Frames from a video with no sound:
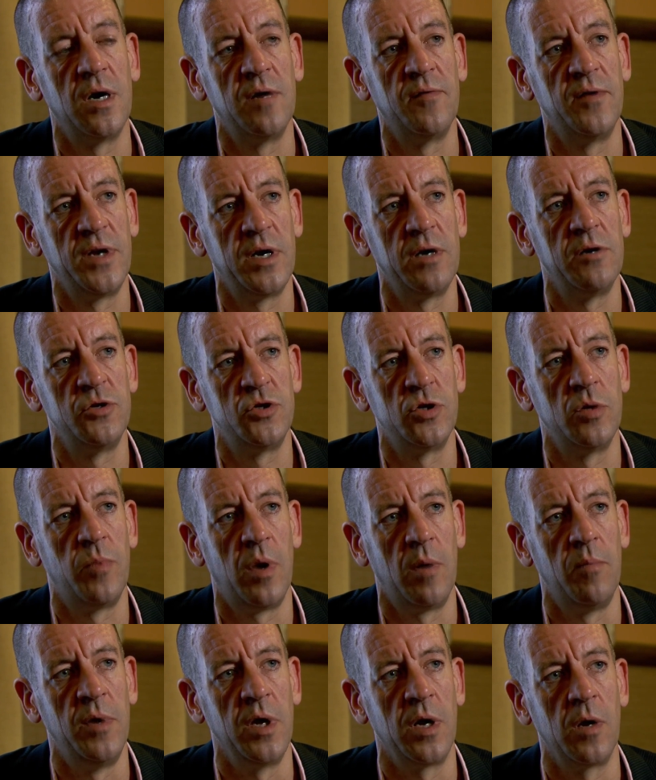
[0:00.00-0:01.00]
of an Irish
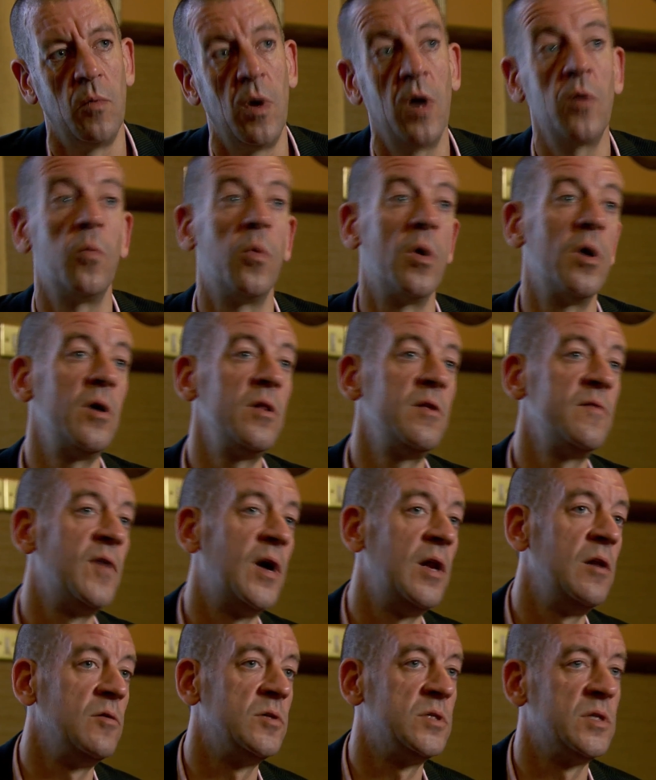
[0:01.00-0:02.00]
republic? What were the
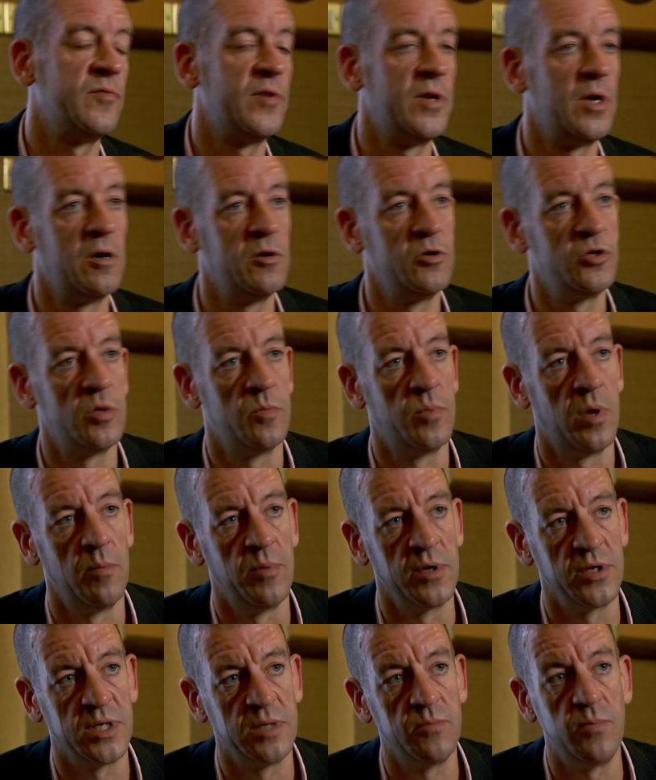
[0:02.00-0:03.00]
values of an Irish
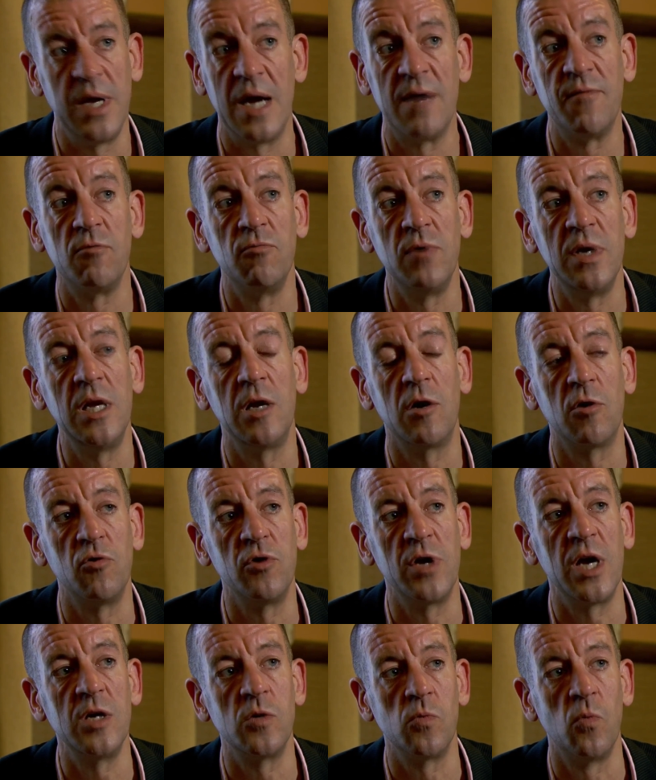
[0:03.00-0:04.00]
republic? Did we ever really
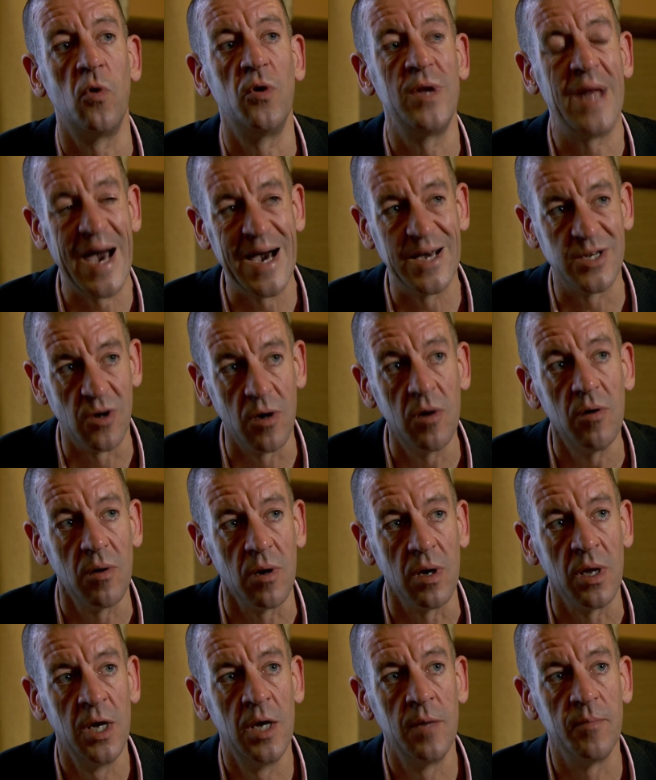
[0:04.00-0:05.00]
create one at
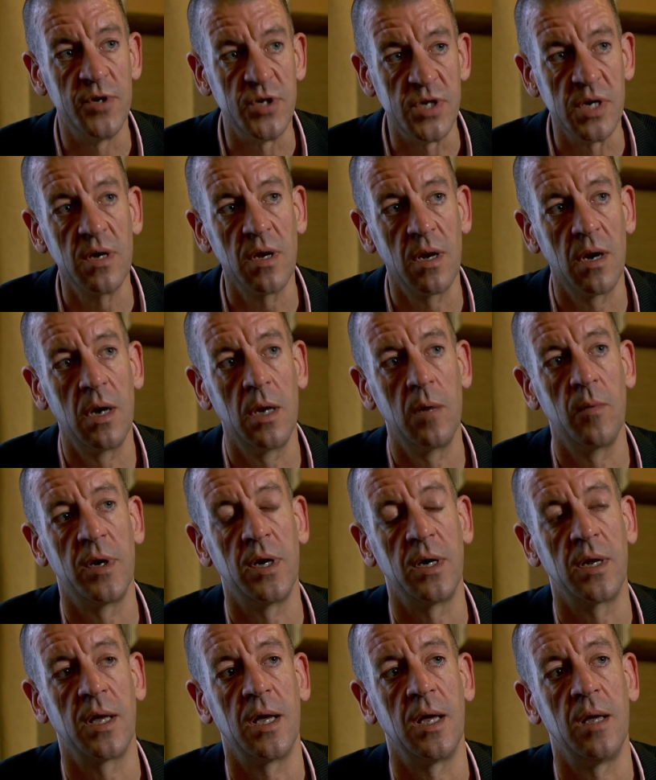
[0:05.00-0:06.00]
all, particularly when
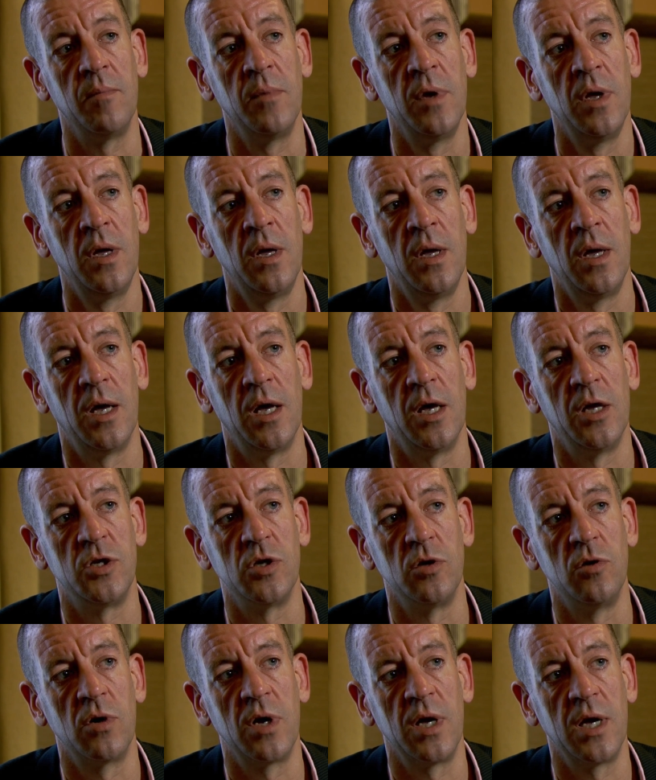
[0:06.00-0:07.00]
it came
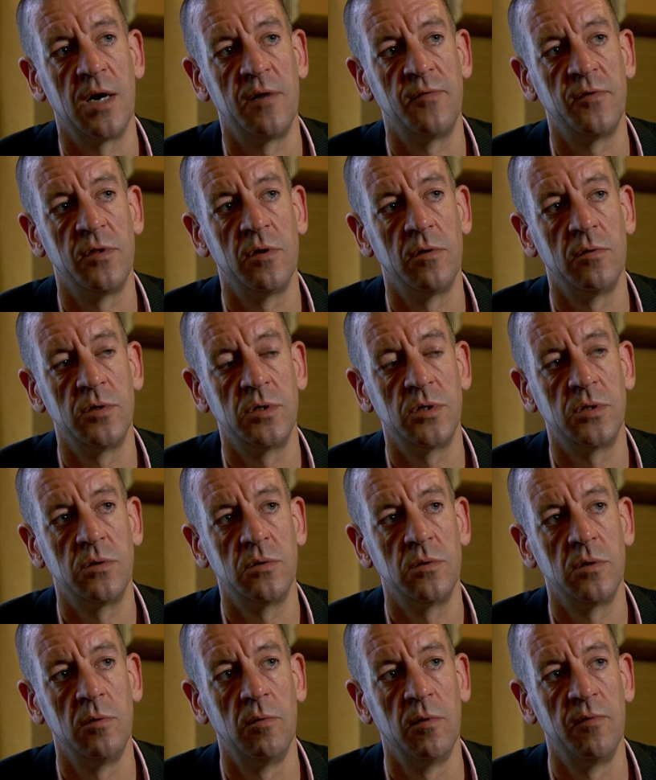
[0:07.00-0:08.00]
to looking after those
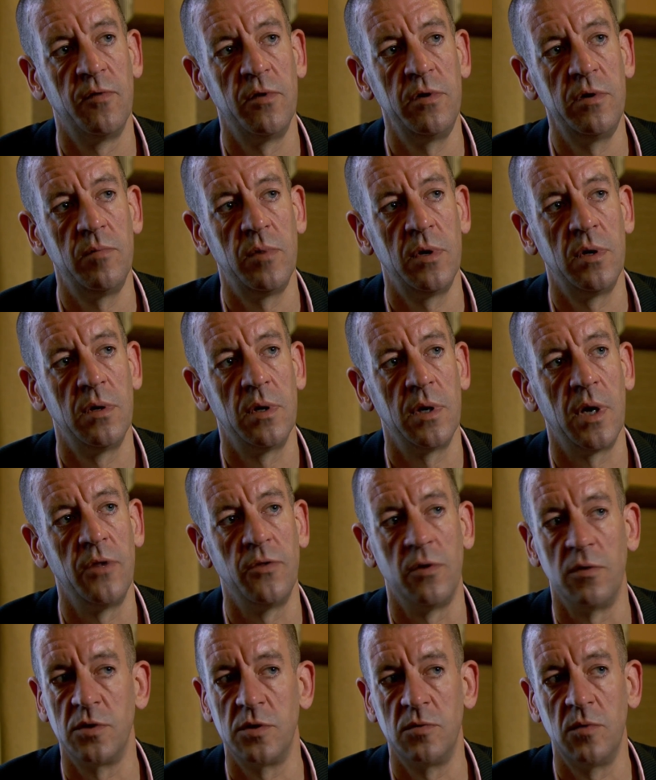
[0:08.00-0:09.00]
who were vulnerable and
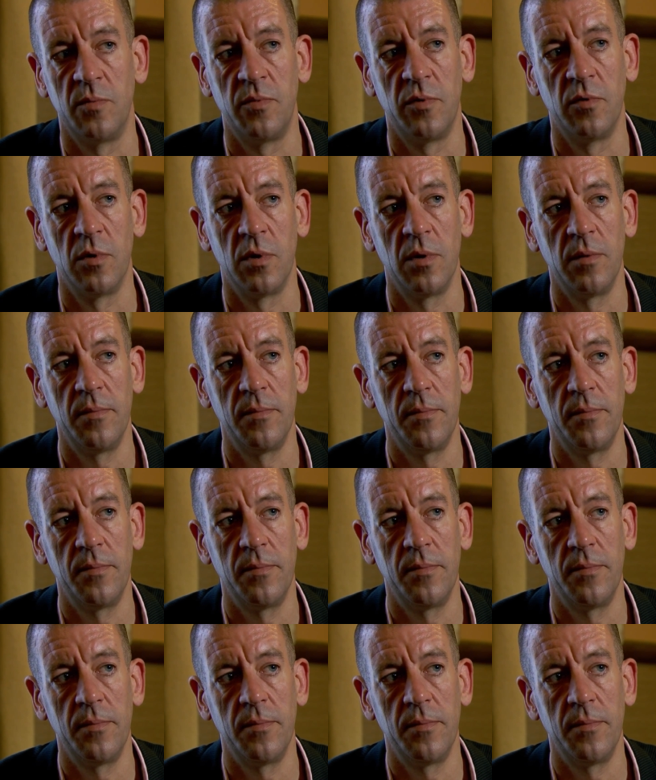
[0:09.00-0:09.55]
those who were poor?